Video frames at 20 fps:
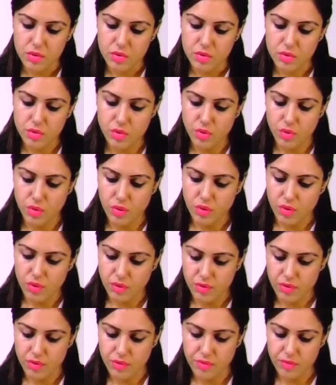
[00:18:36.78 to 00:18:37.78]
So
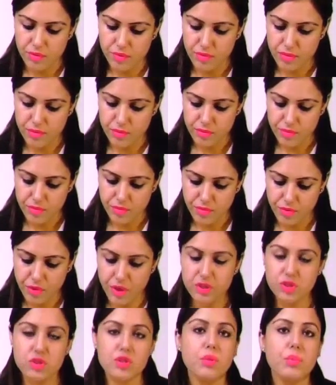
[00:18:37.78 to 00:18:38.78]

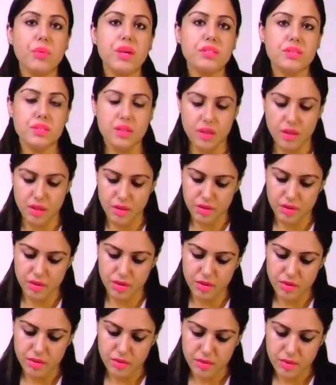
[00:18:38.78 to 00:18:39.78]
first the basic
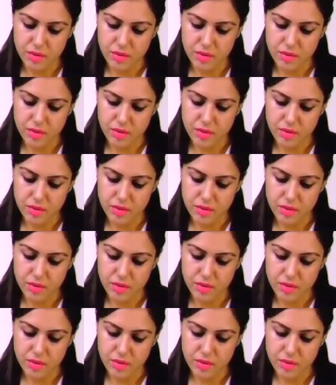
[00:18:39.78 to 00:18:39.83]
here,